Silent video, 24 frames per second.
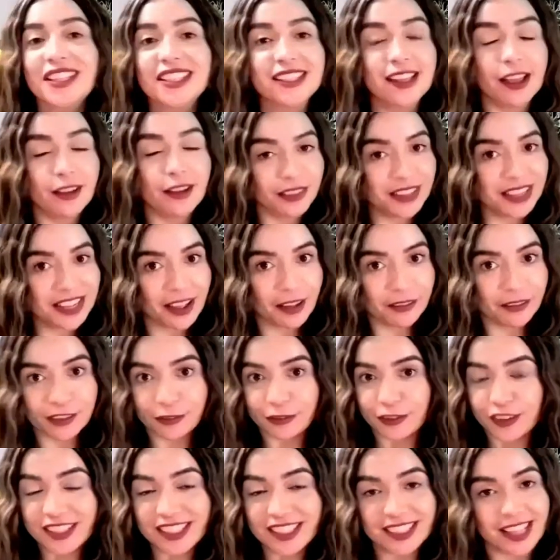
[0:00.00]
definitely have
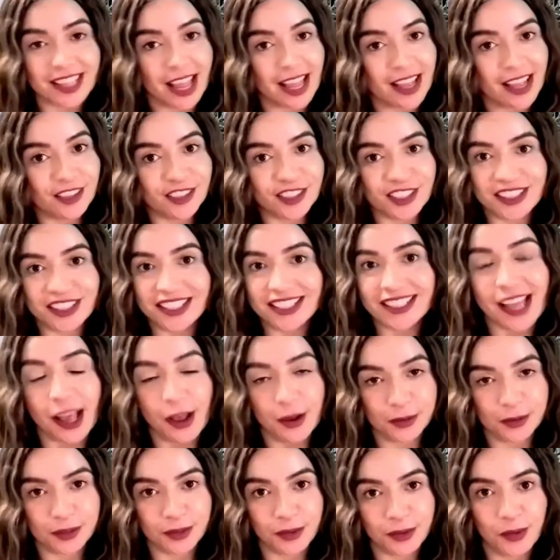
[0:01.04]
different styles in this
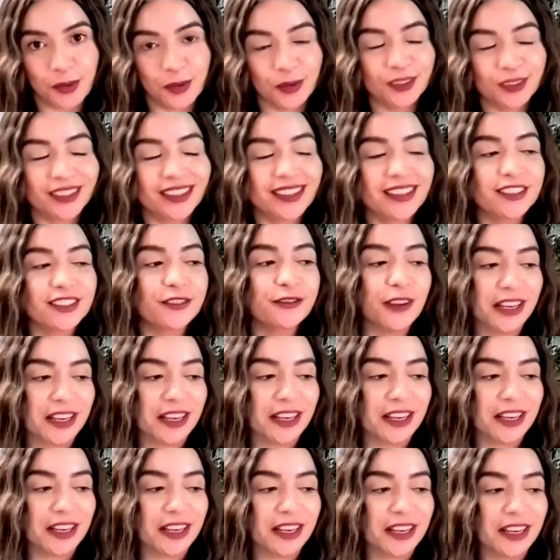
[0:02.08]
household it's funny
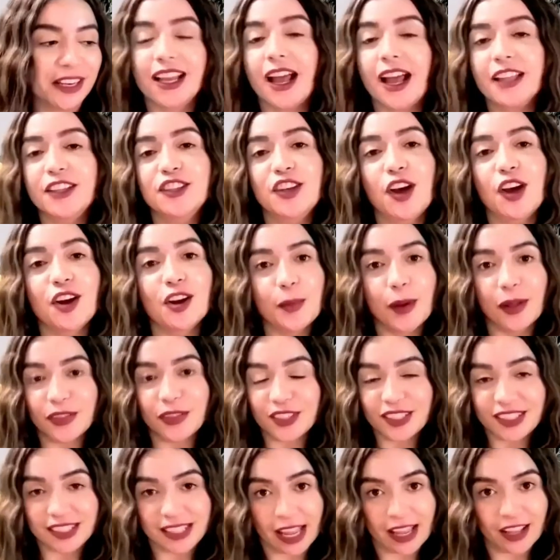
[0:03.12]
because i talk about the
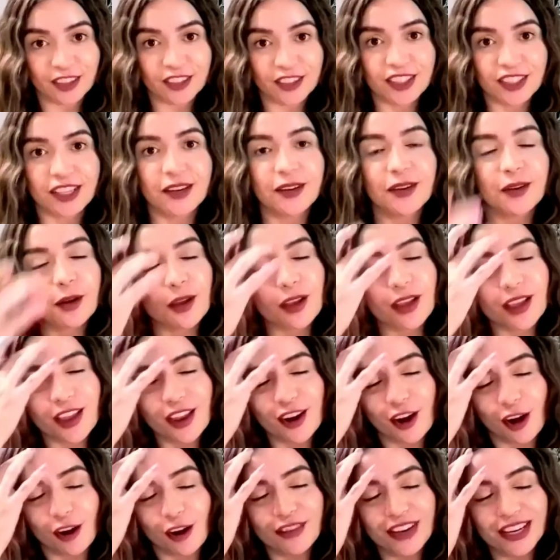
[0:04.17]
styles in in
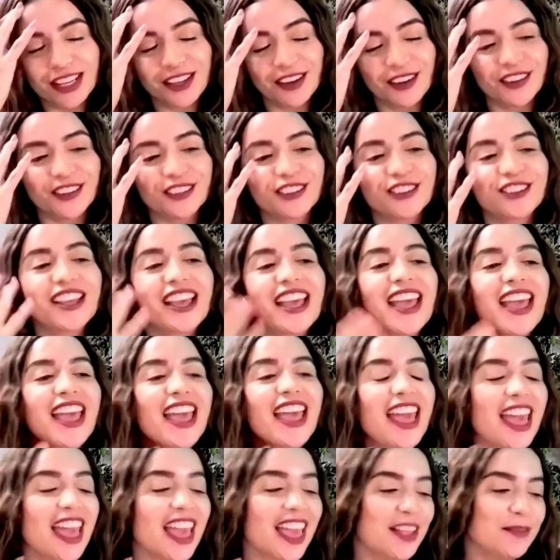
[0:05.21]
our videos
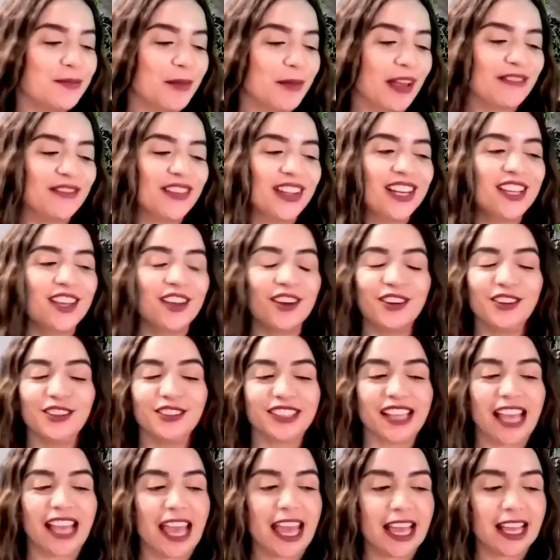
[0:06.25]
in my videos
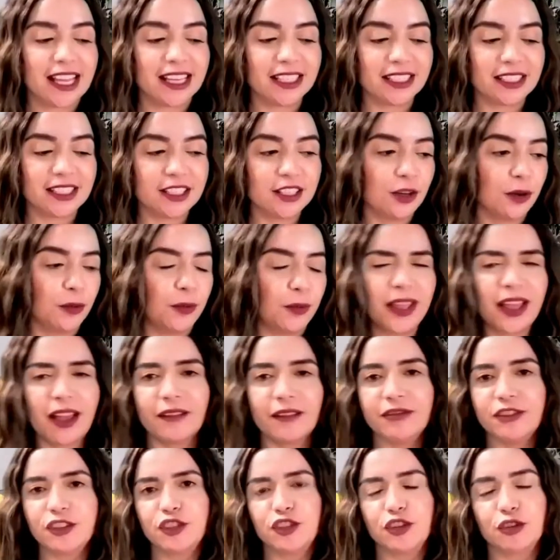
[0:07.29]
and you know we
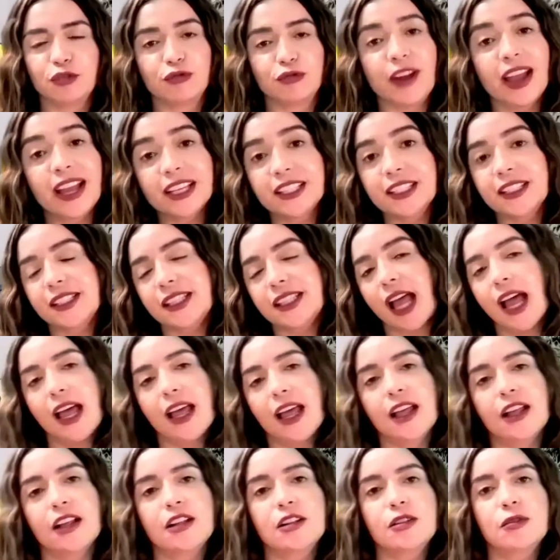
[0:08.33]
have the direct
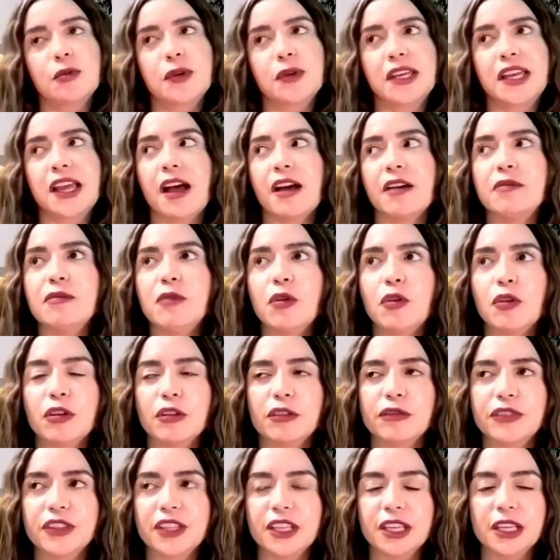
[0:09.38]
style we have more
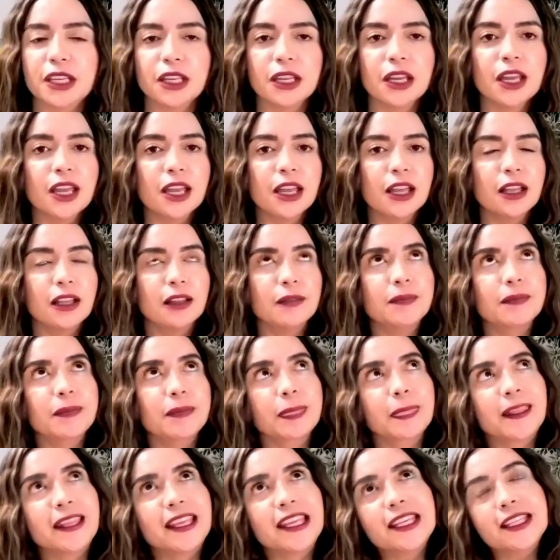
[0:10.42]
of the
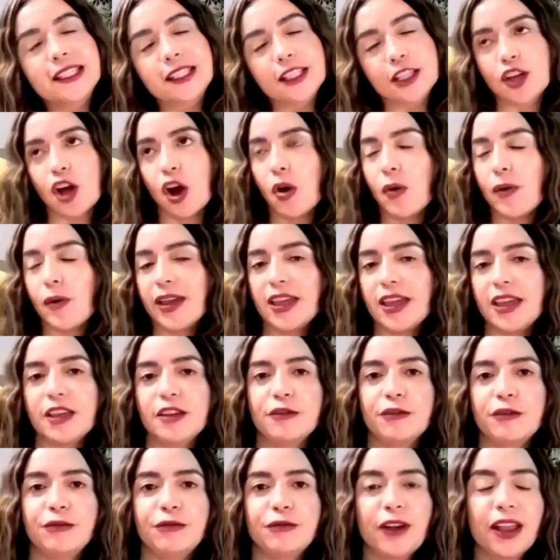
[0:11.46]
easygoing
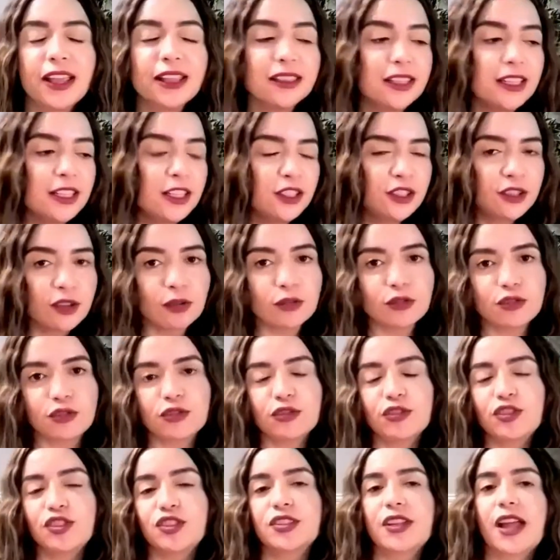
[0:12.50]
friendly social
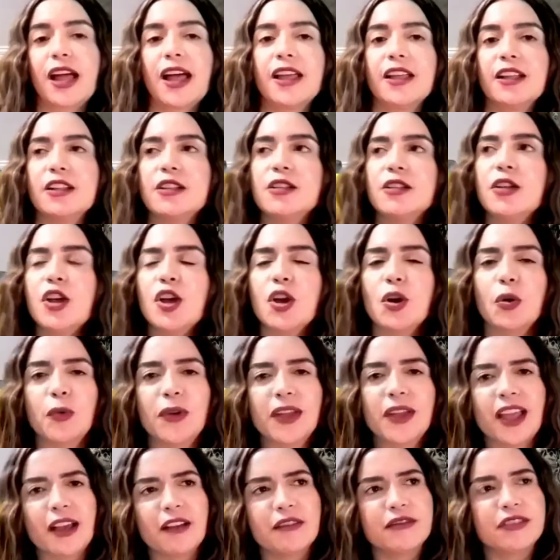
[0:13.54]
style we
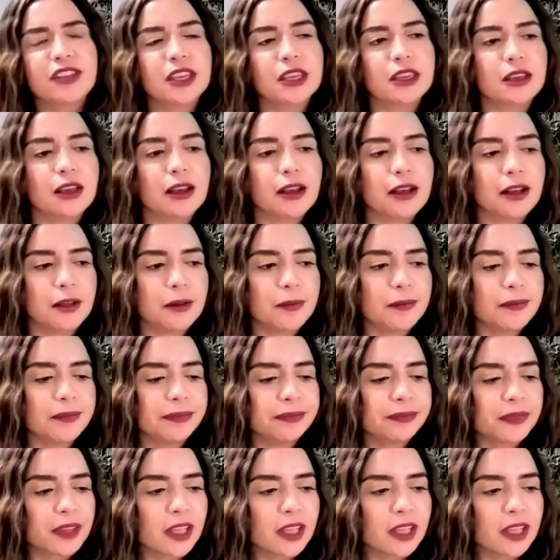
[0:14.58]
have the um,